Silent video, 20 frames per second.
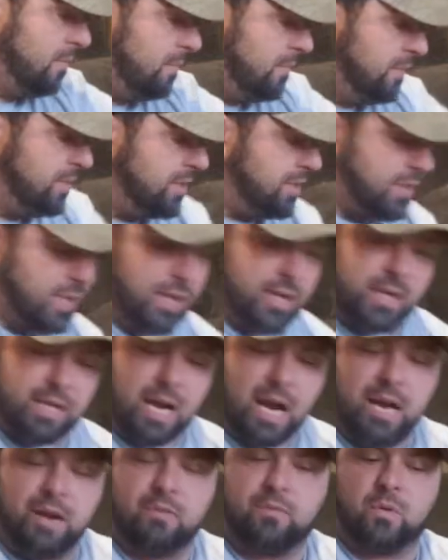we're just going to
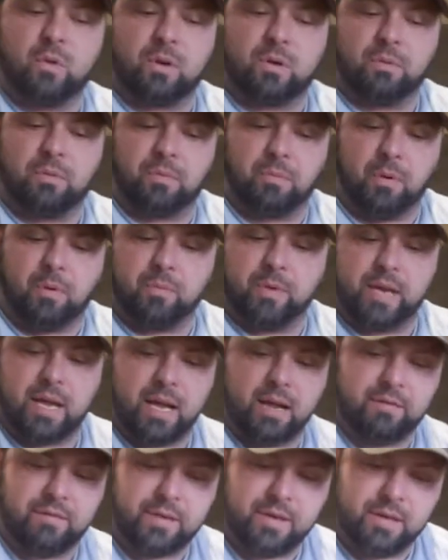kind of work with what we
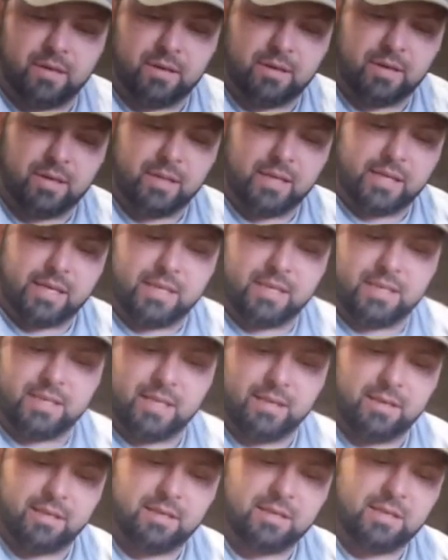have here, and like I
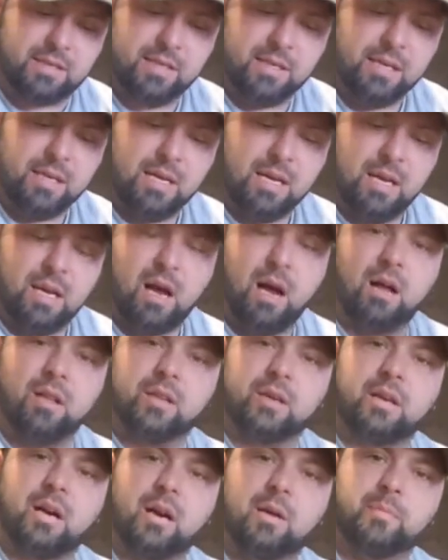said, all
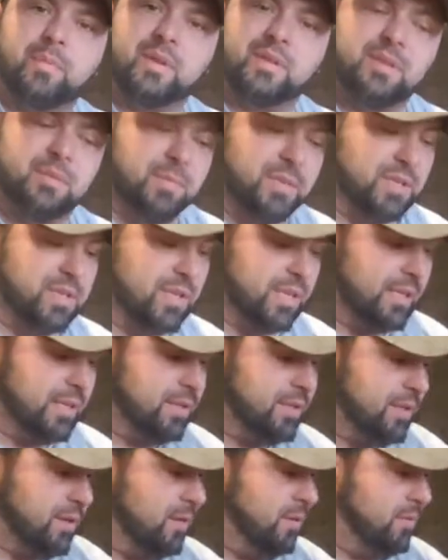the carpet is missing,
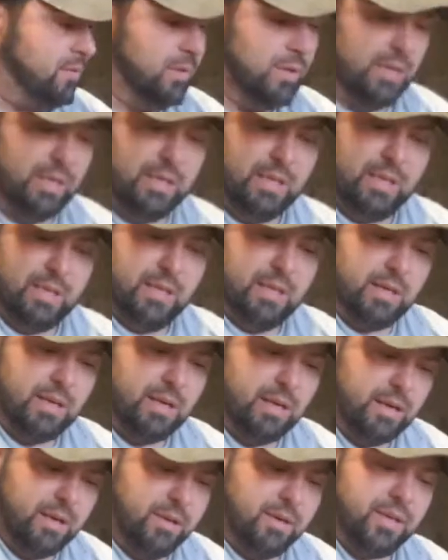so
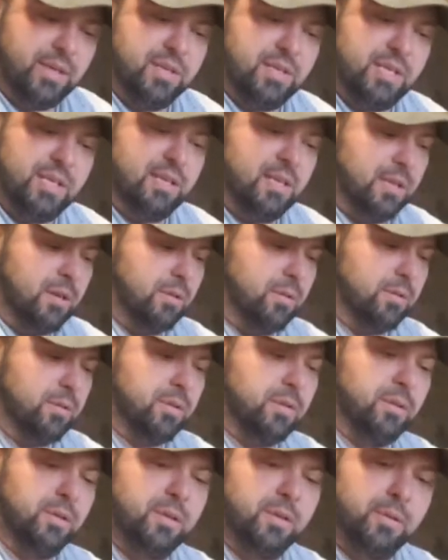you can see the old
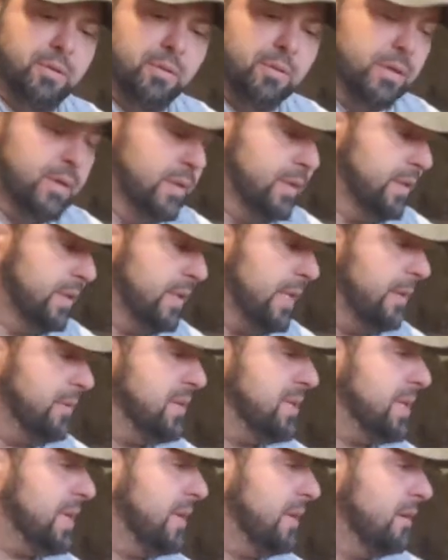glue that
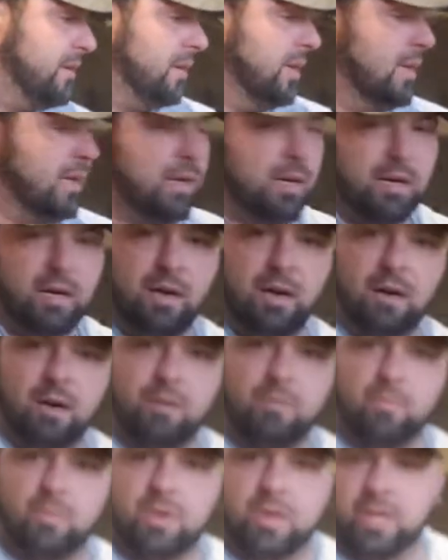was here.
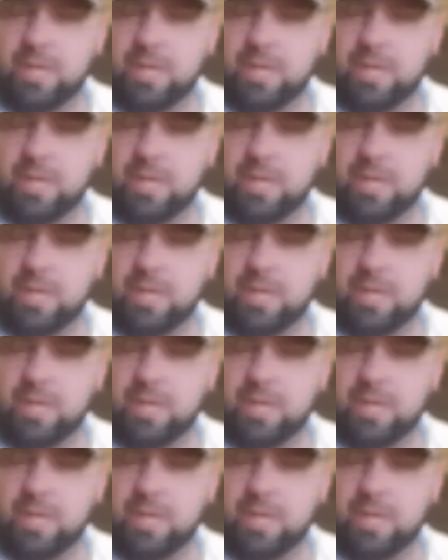We're